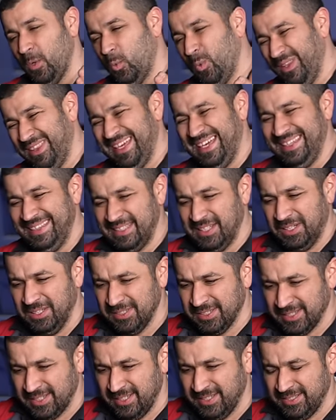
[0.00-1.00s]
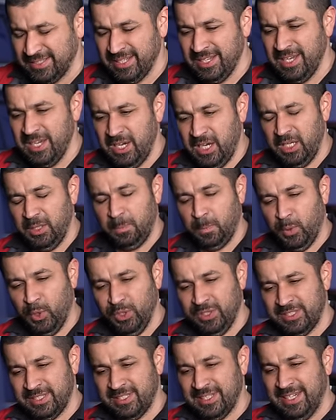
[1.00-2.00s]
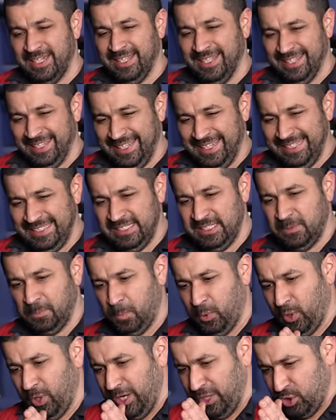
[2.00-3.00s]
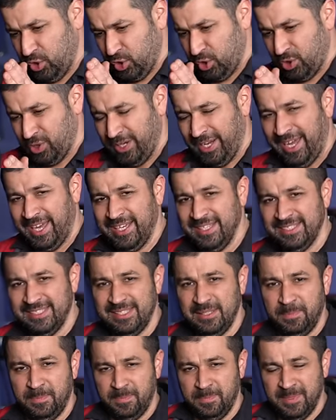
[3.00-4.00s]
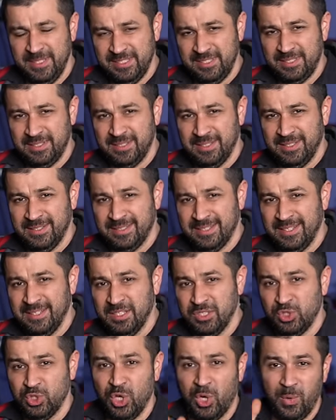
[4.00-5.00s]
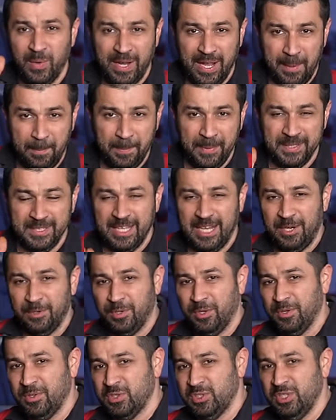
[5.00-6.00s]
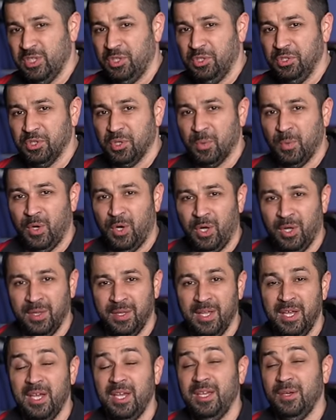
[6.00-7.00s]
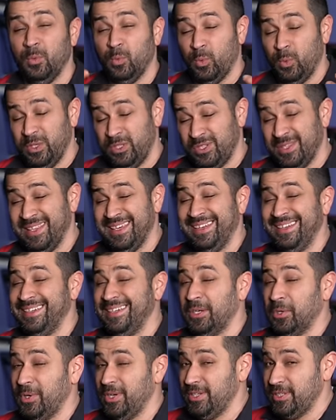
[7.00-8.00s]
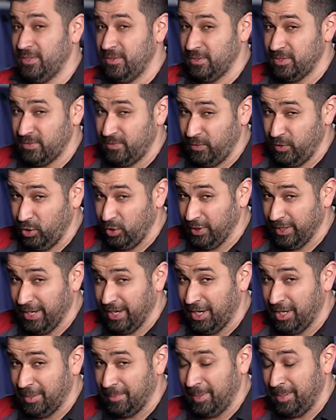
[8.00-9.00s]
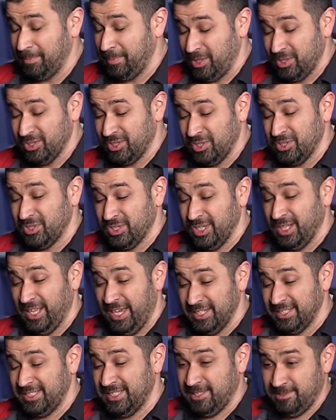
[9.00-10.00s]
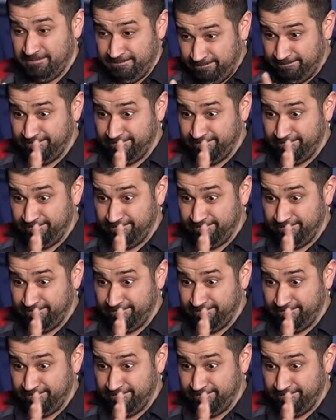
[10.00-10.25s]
What that does is it puts less pressure as the piston is going up and down on the cylinder wall, which then increases fuel economy because there's less